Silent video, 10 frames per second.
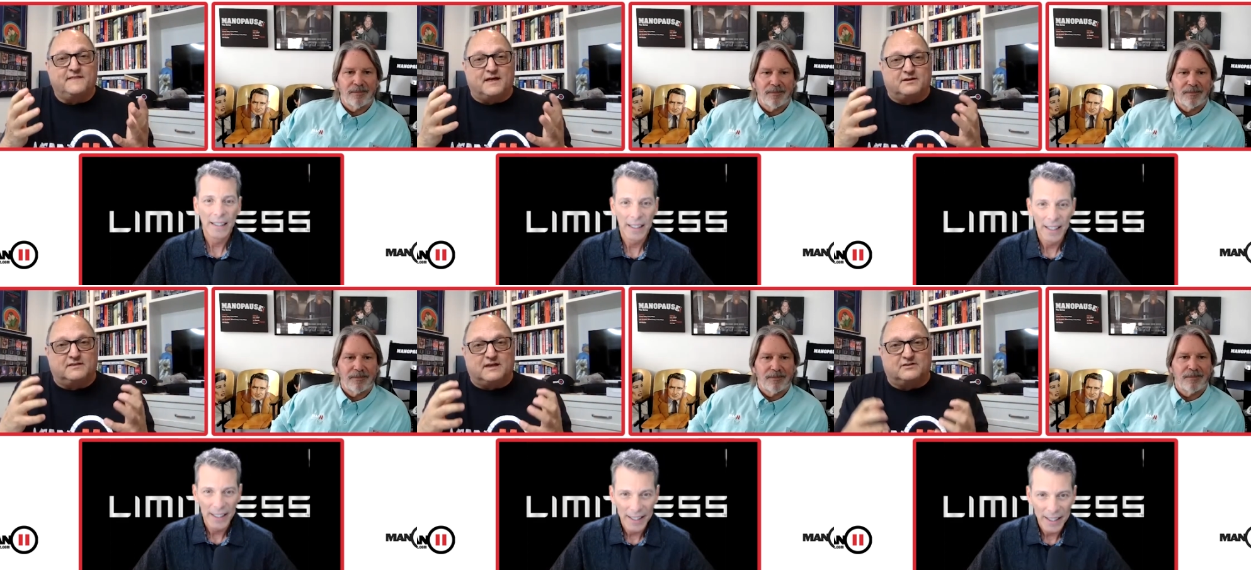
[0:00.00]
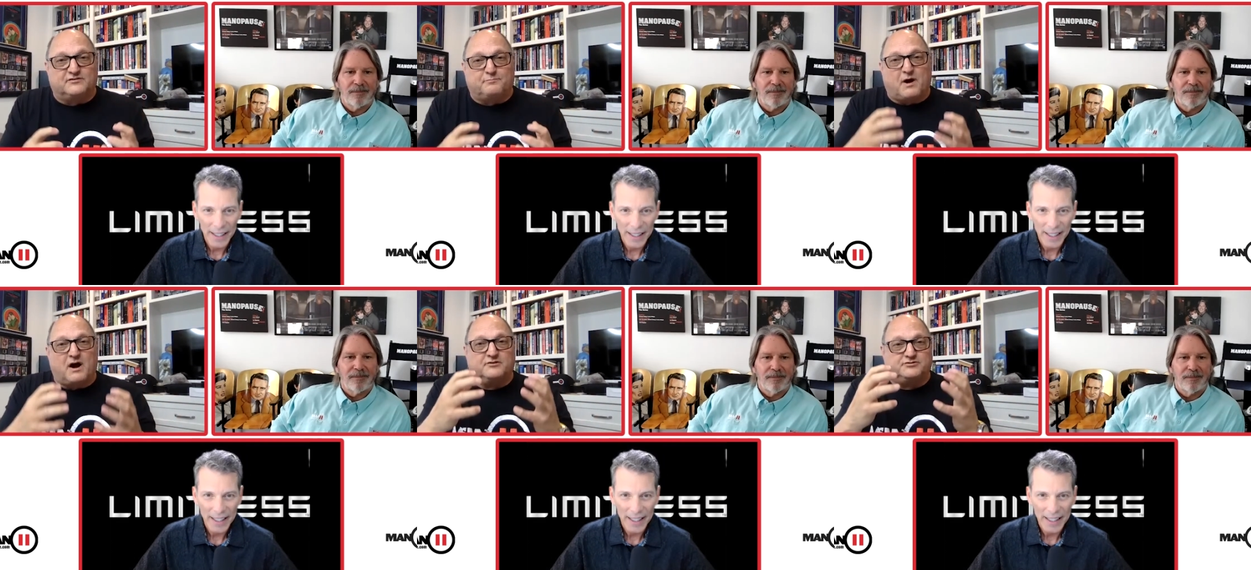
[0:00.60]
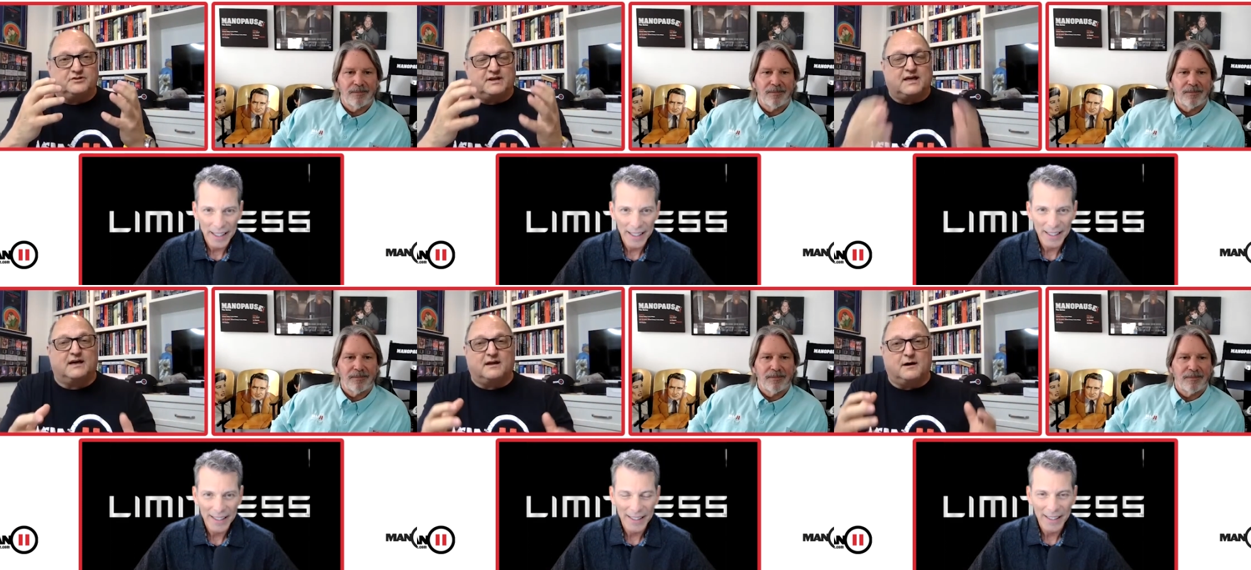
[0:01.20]
Speaker 1: that that inspires you to
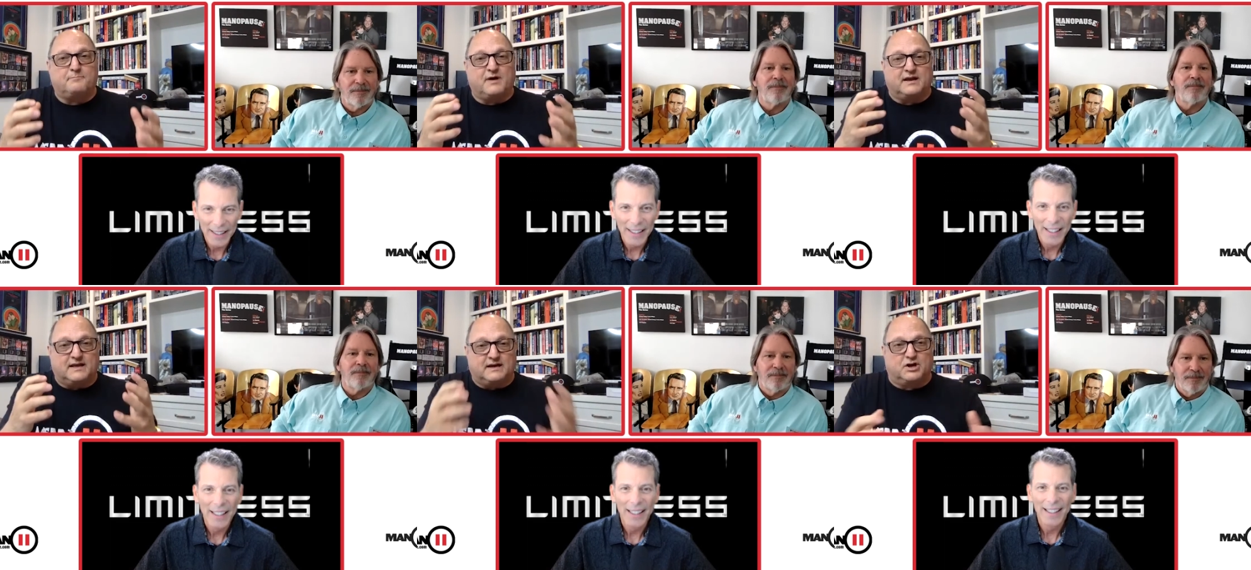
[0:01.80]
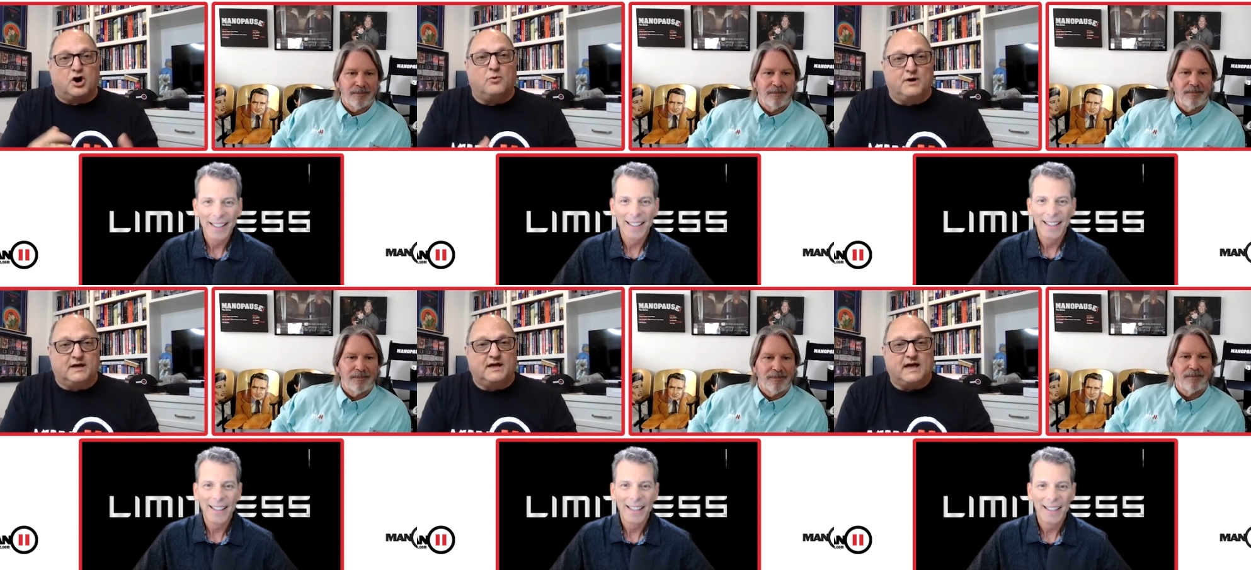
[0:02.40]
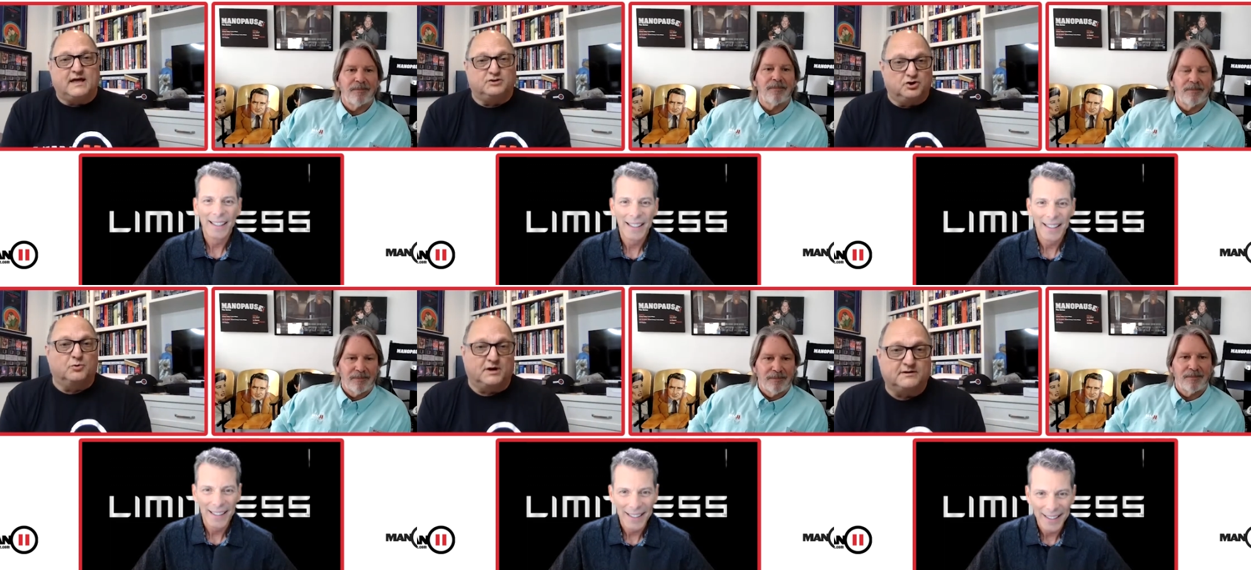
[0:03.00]
get up and get going and
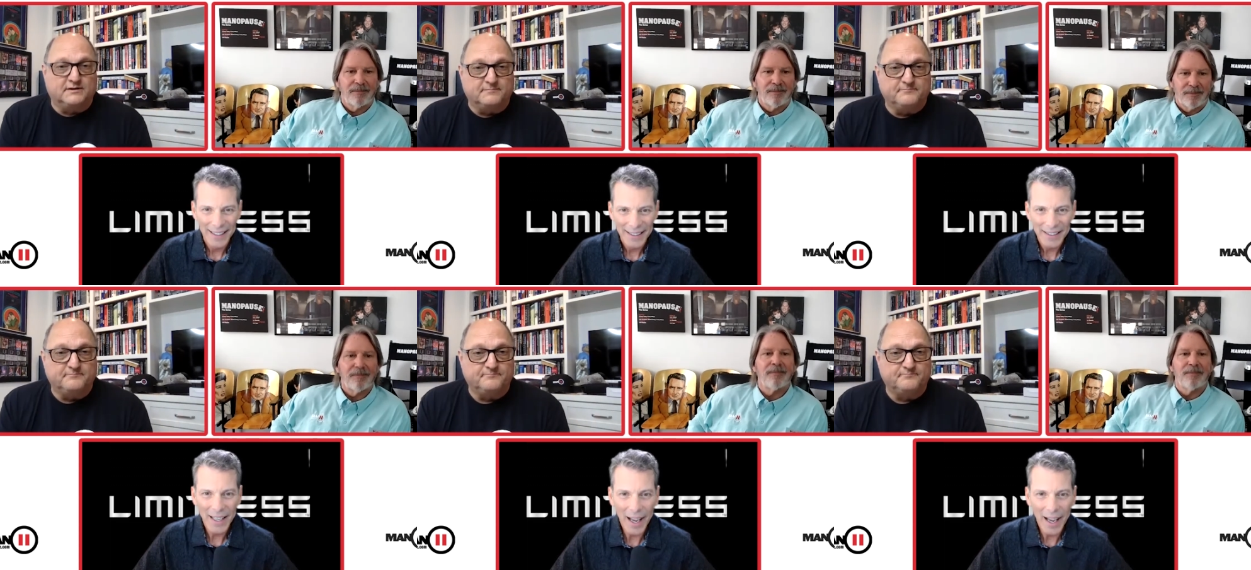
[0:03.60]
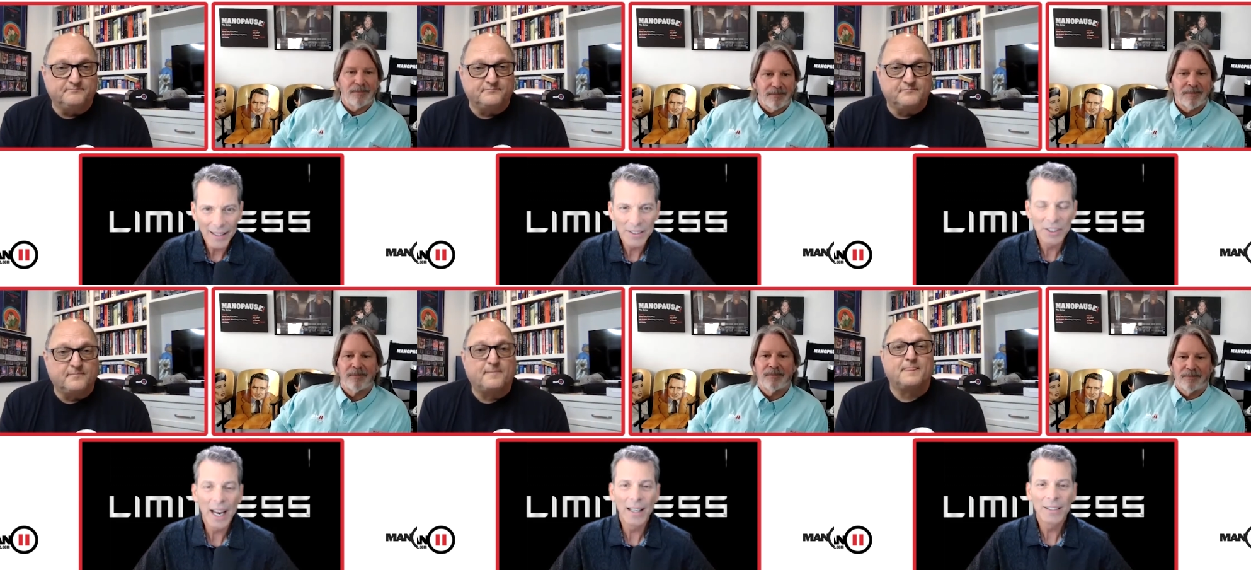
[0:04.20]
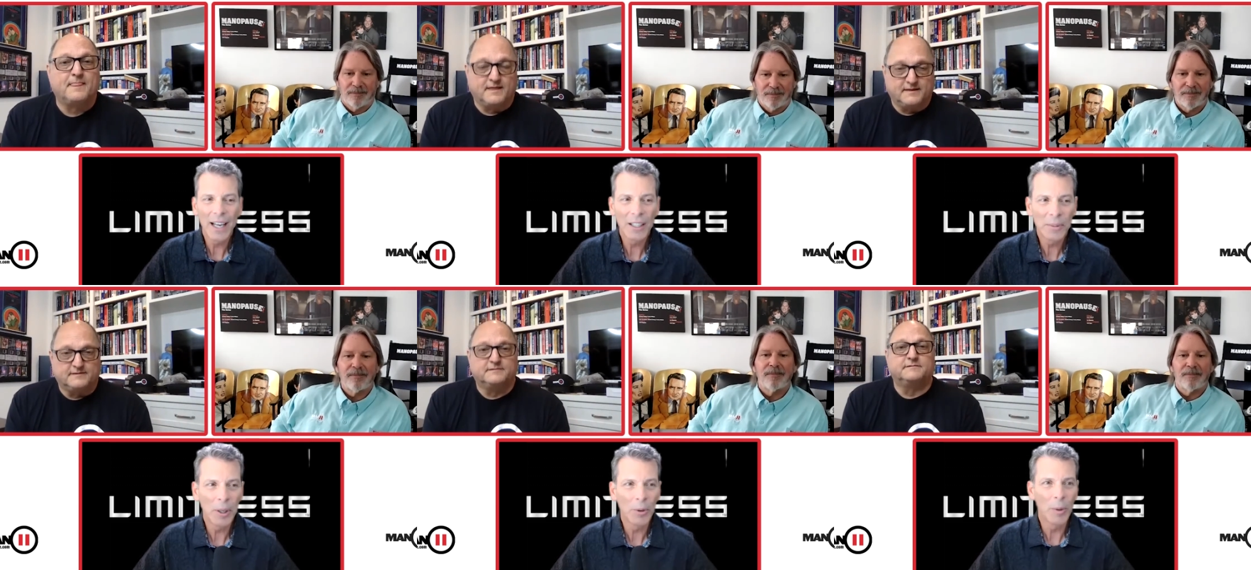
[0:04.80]
do it.
Speaker 2: Yeah,
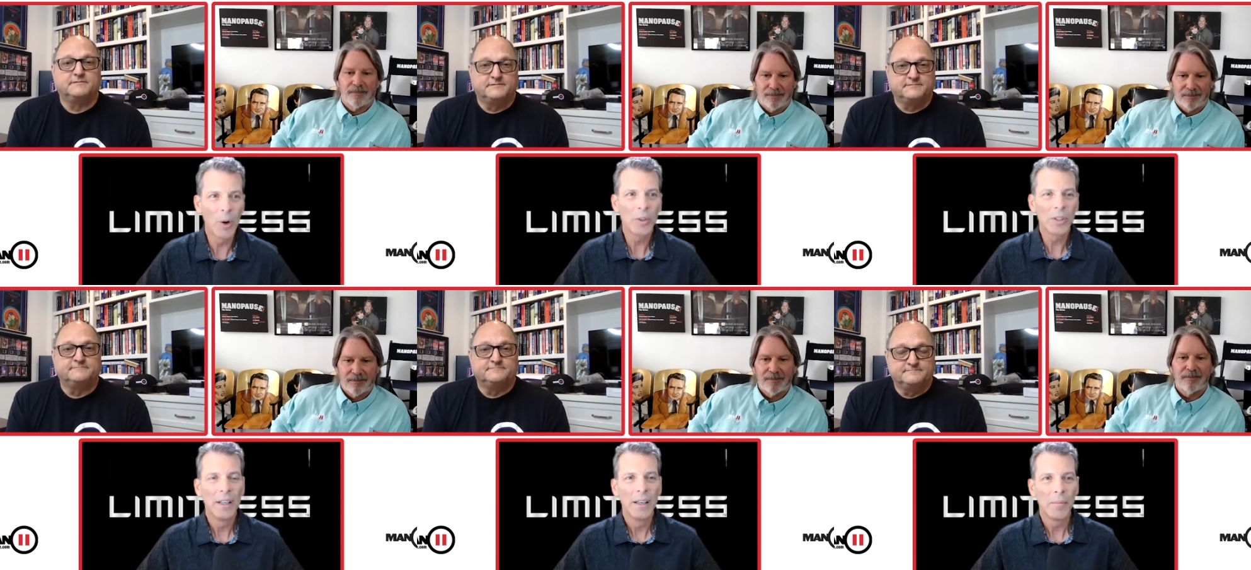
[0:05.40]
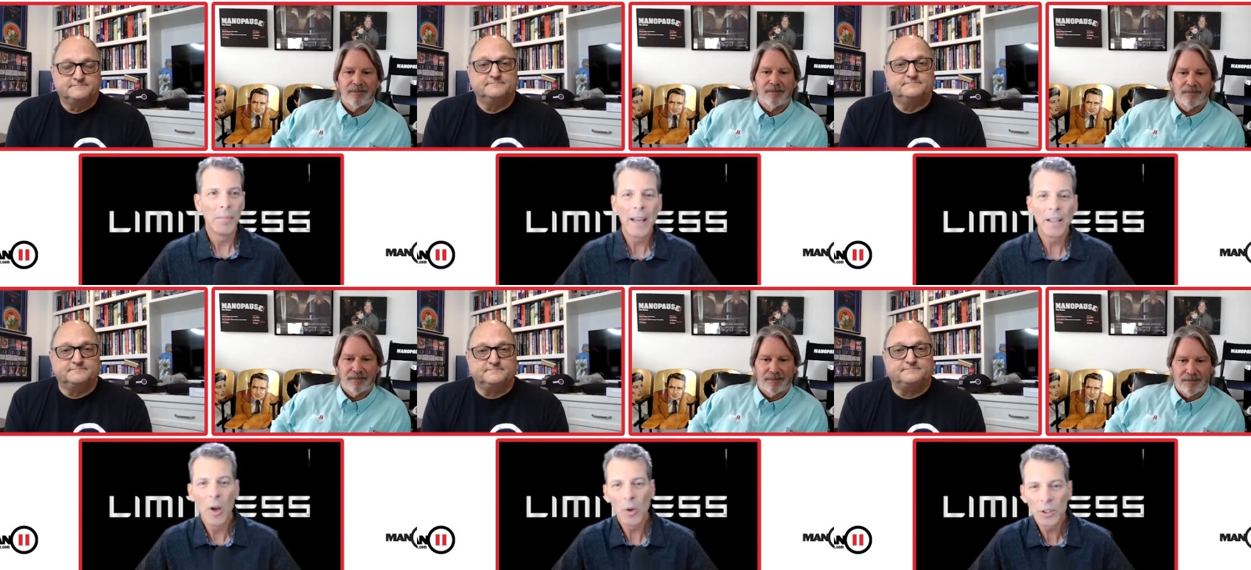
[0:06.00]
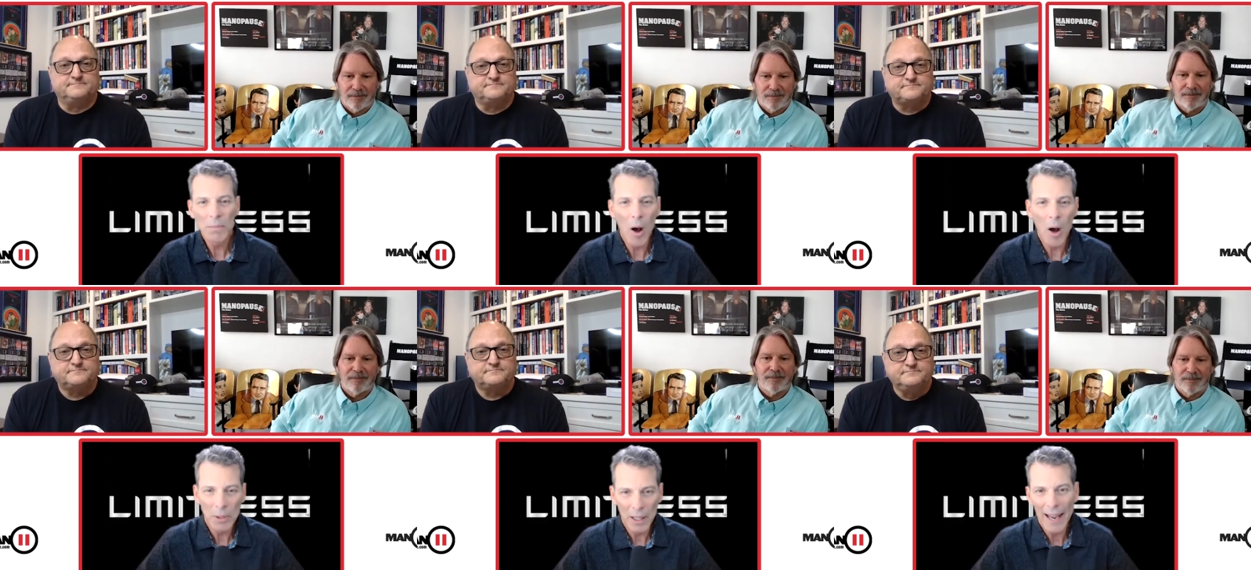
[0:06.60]
Shakespeare wrote, "Make no
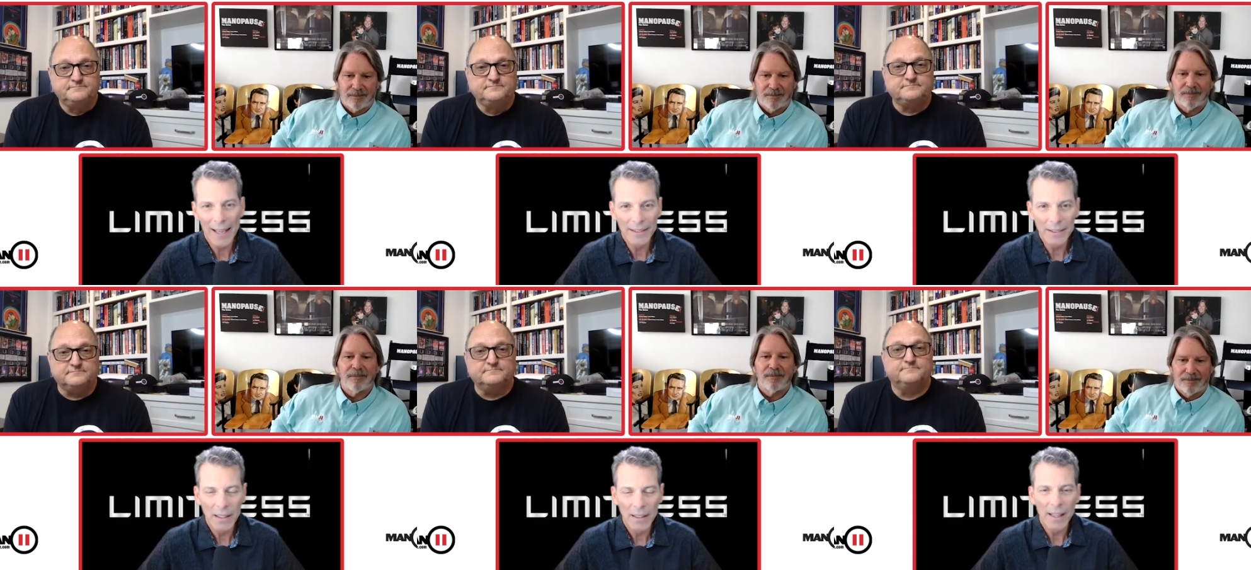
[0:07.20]
small plans;